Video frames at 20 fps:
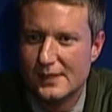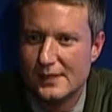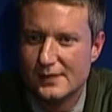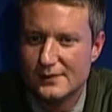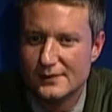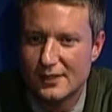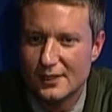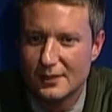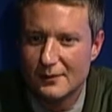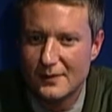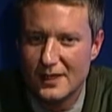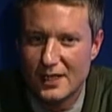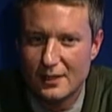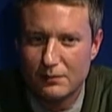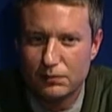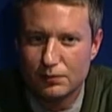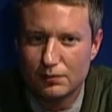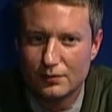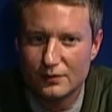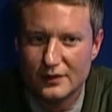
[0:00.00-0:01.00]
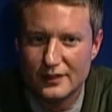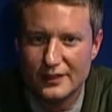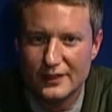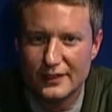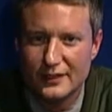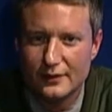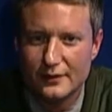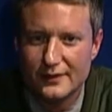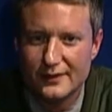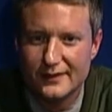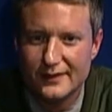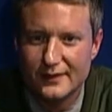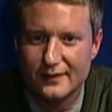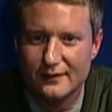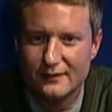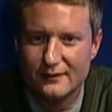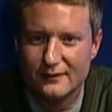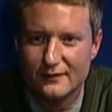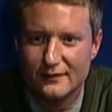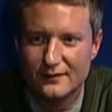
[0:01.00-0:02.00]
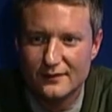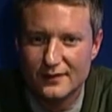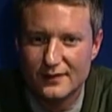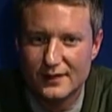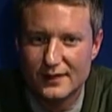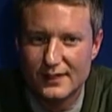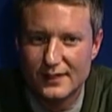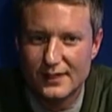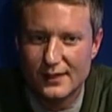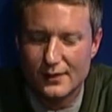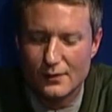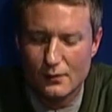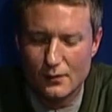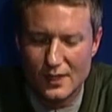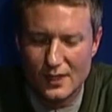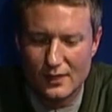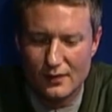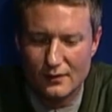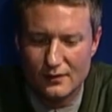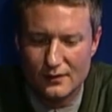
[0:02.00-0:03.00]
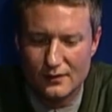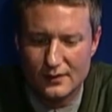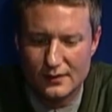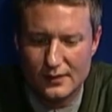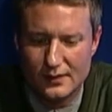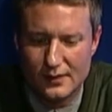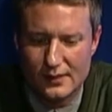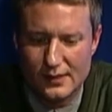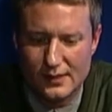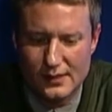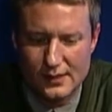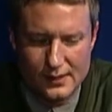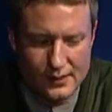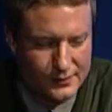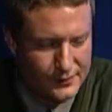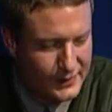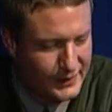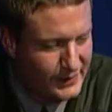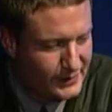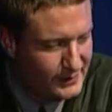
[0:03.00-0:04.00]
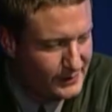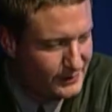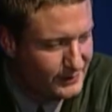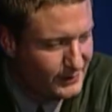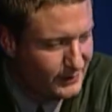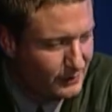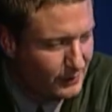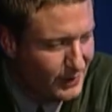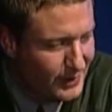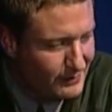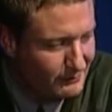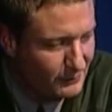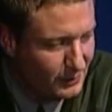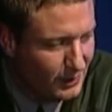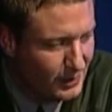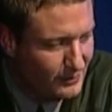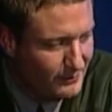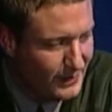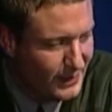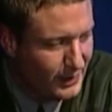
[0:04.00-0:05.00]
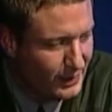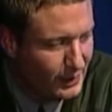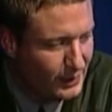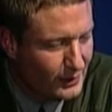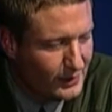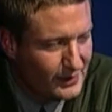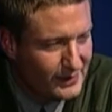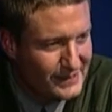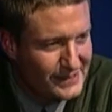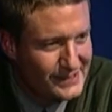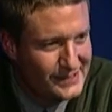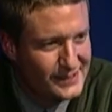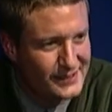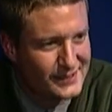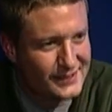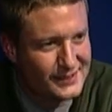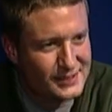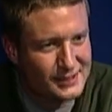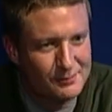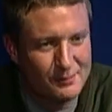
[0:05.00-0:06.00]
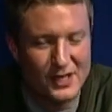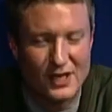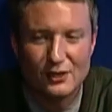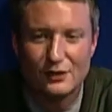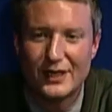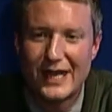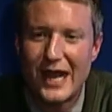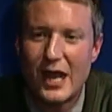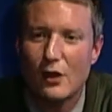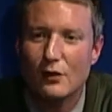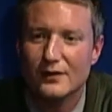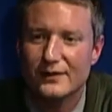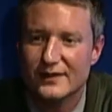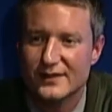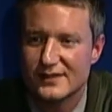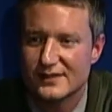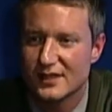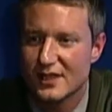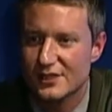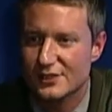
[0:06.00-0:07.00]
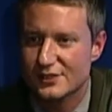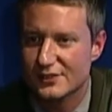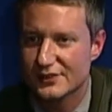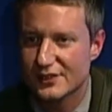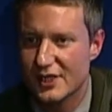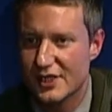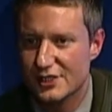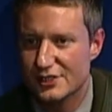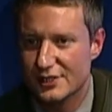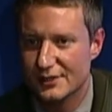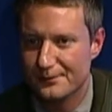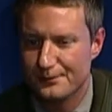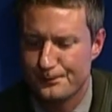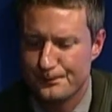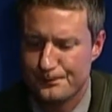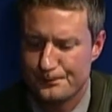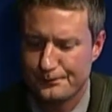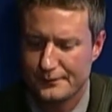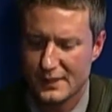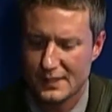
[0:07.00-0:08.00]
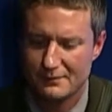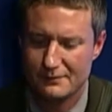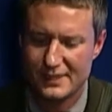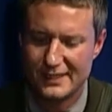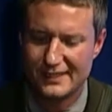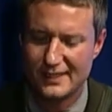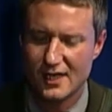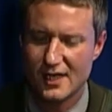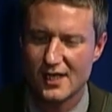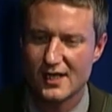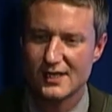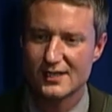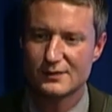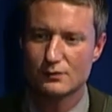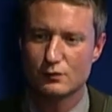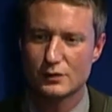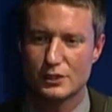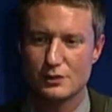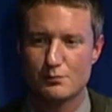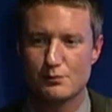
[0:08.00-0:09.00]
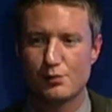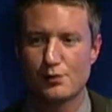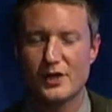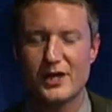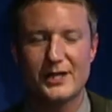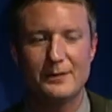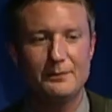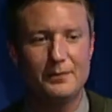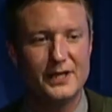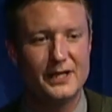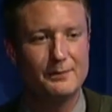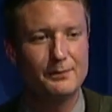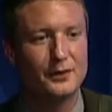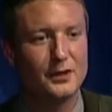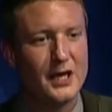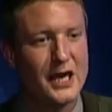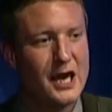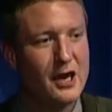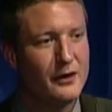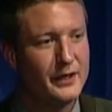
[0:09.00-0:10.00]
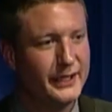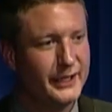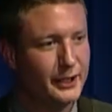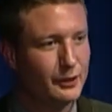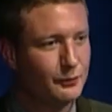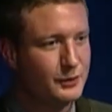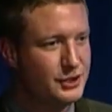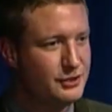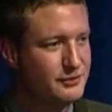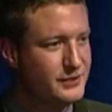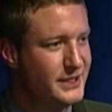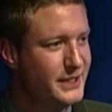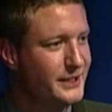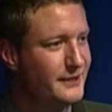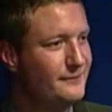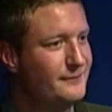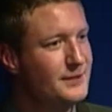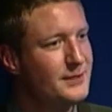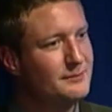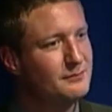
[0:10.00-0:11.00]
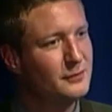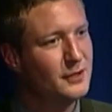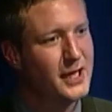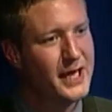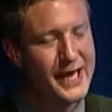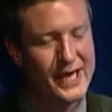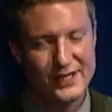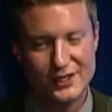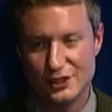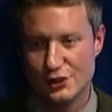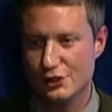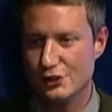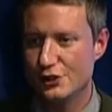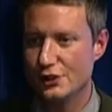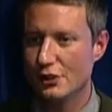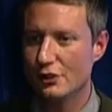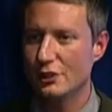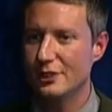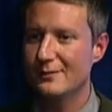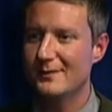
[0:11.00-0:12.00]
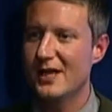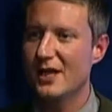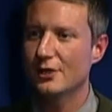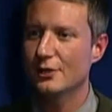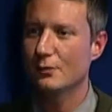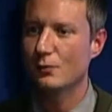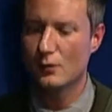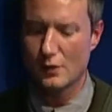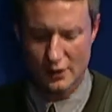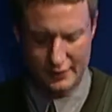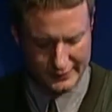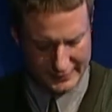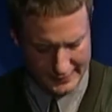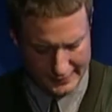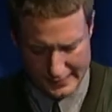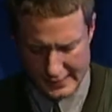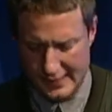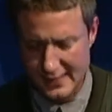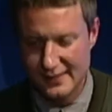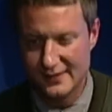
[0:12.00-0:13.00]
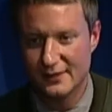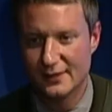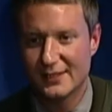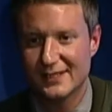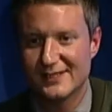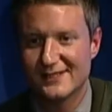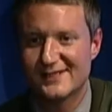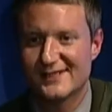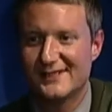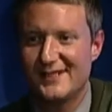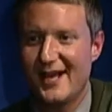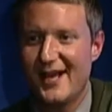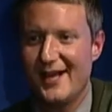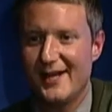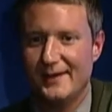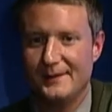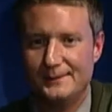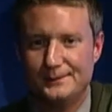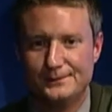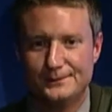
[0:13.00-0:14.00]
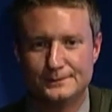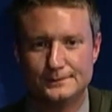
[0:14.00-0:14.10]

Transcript: Talk about a pretty good deal. Well, the end of the claim club era is spelled out in this legislation because when you bring people out here, when you give them land and you show them how to work it, they're going to stay.